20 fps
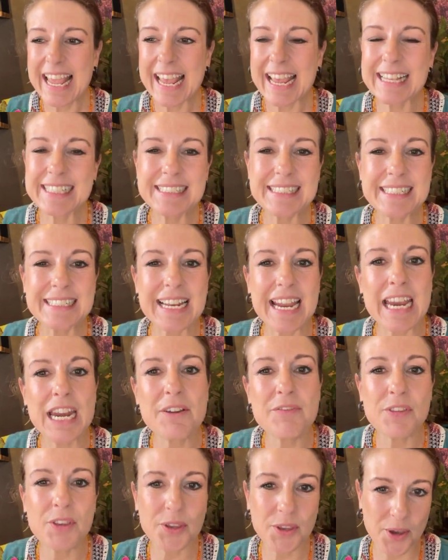It's the day
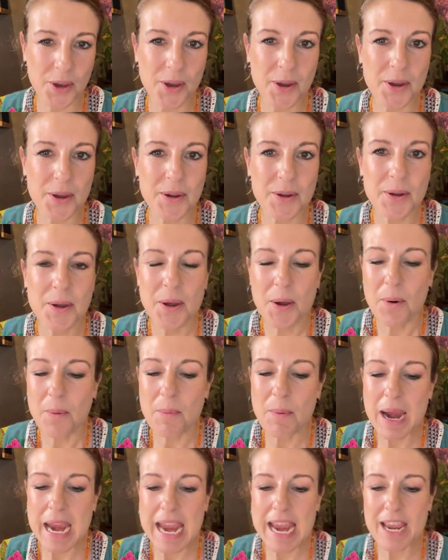of the year
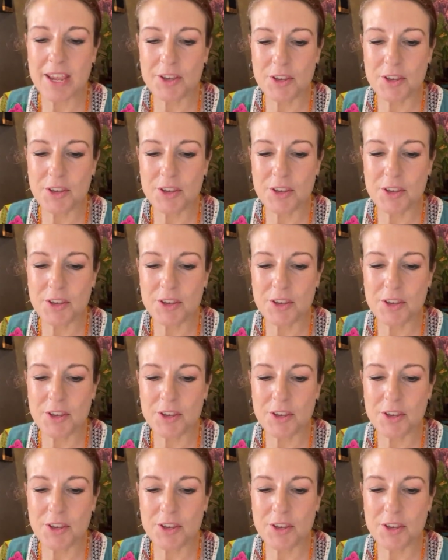where